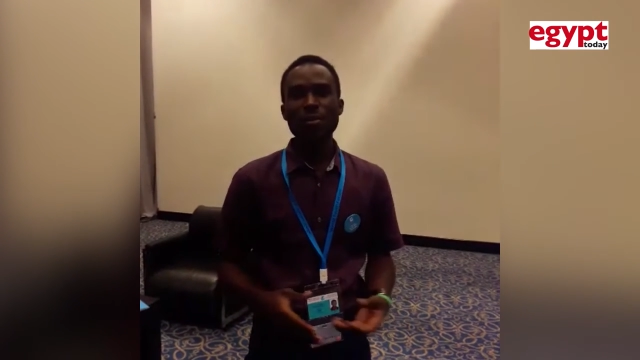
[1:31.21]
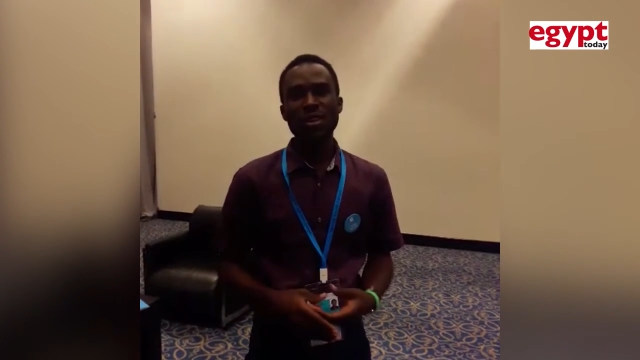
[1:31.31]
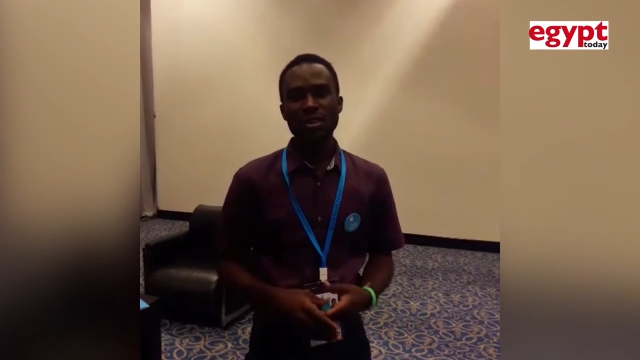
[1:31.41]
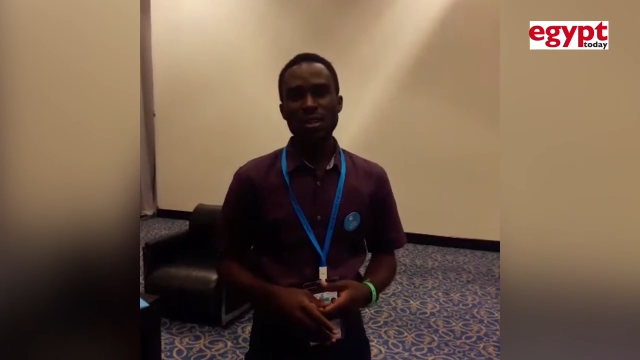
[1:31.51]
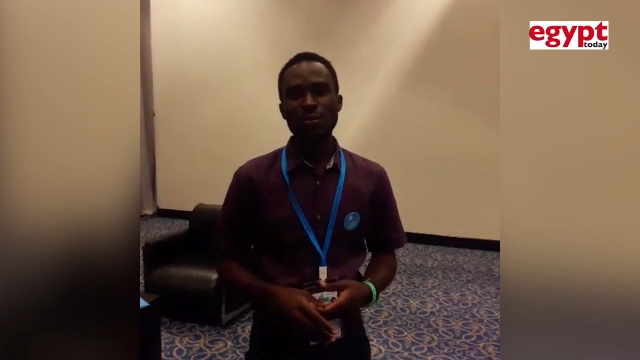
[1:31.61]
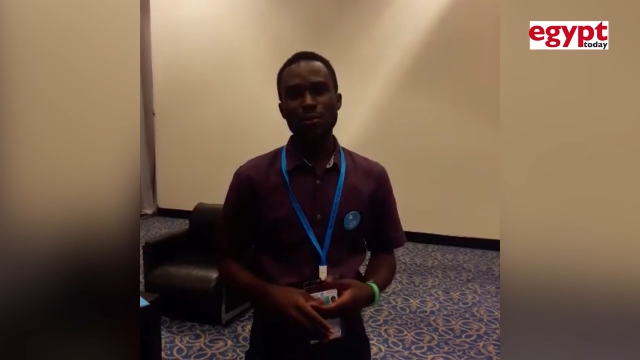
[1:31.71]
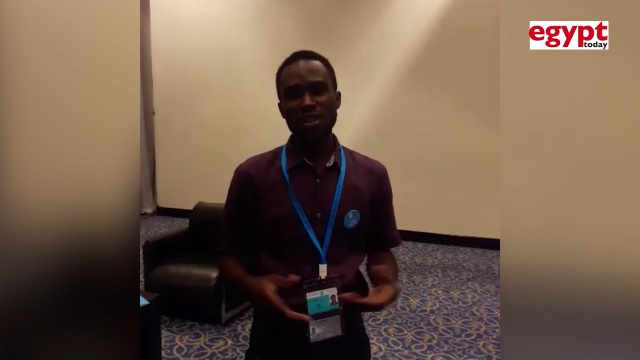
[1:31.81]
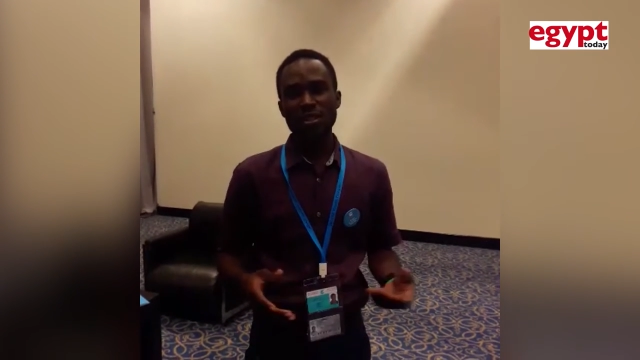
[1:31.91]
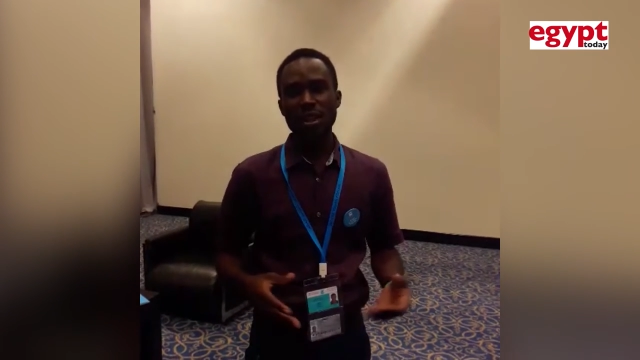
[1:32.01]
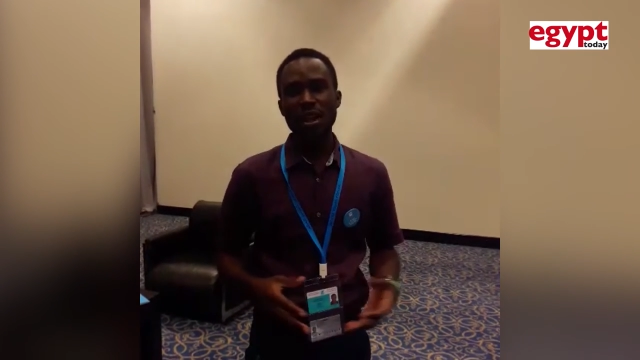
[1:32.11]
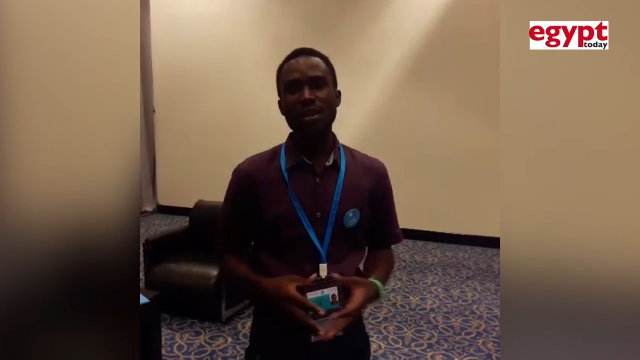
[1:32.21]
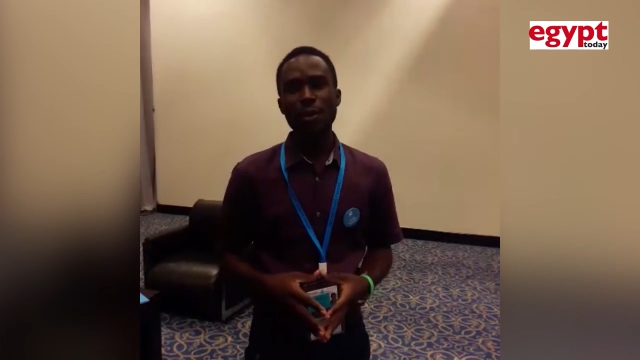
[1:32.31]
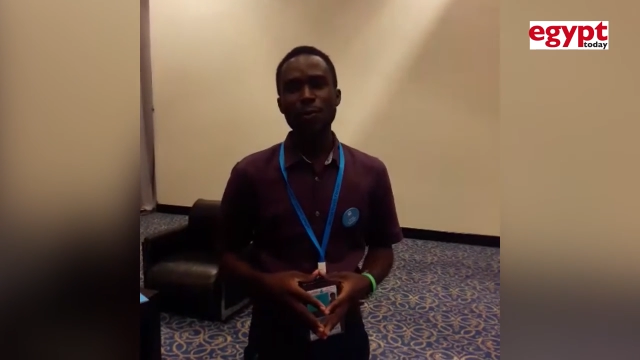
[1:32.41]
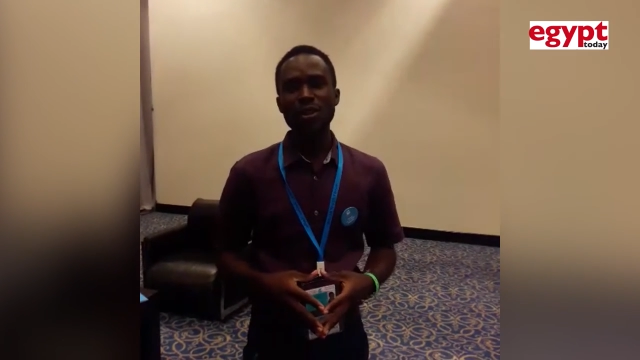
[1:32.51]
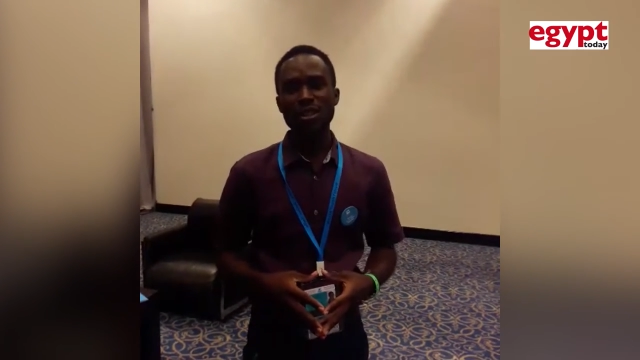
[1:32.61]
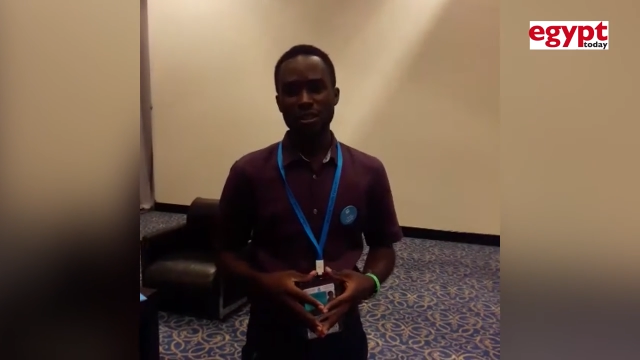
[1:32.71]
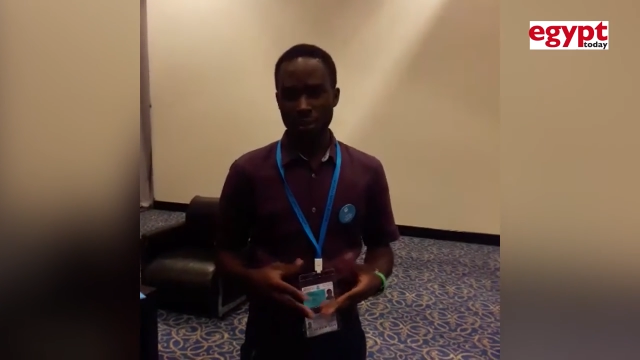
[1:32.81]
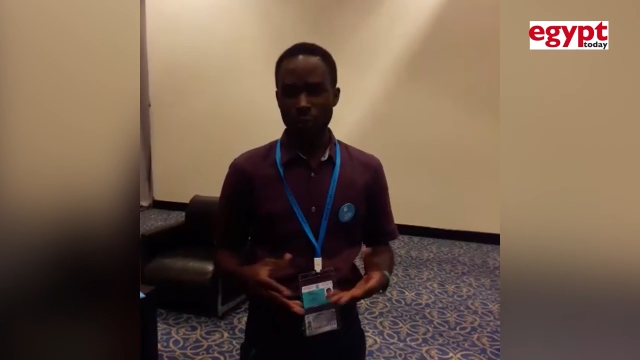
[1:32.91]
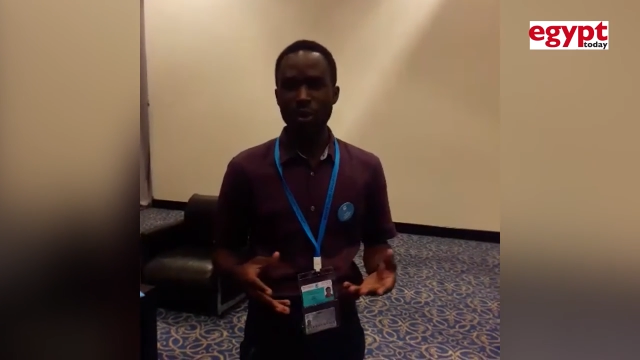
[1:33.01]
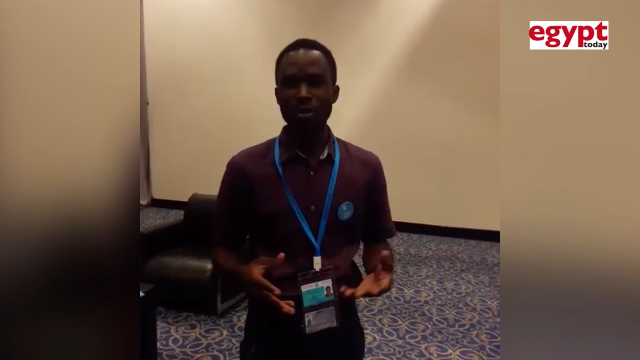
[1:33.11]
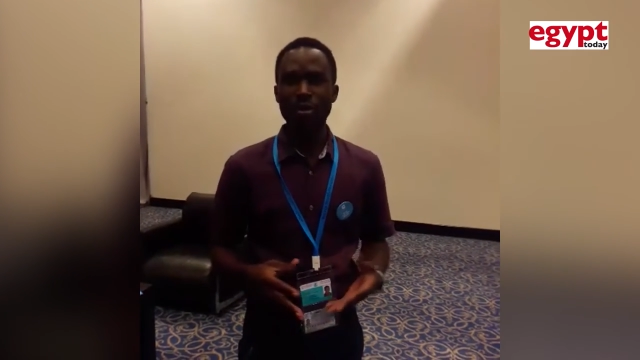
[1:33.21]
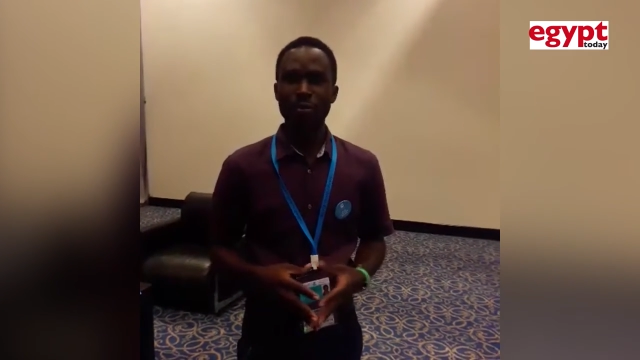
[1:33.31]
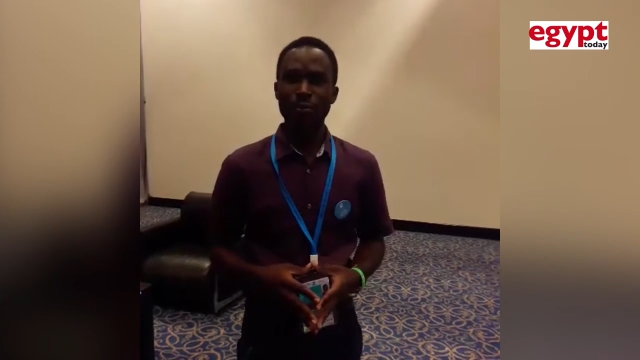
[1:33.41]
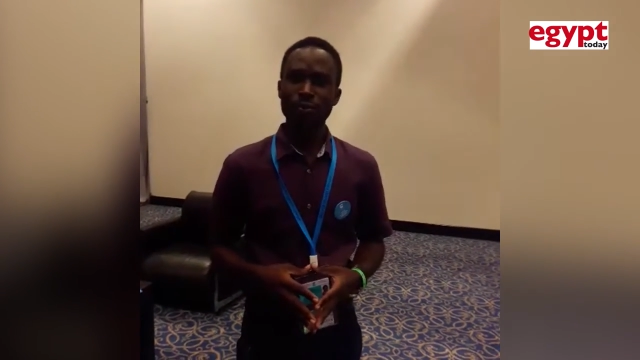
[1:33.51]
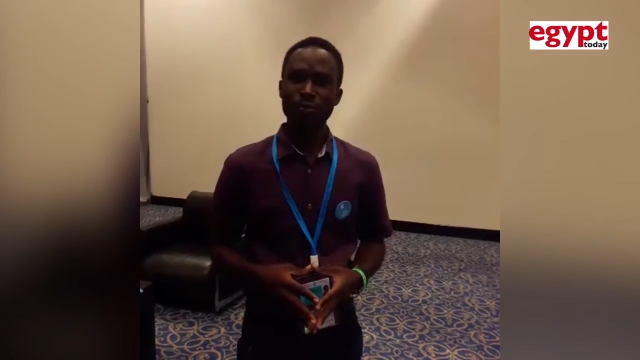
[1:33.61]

maintain peace and harmony in the world.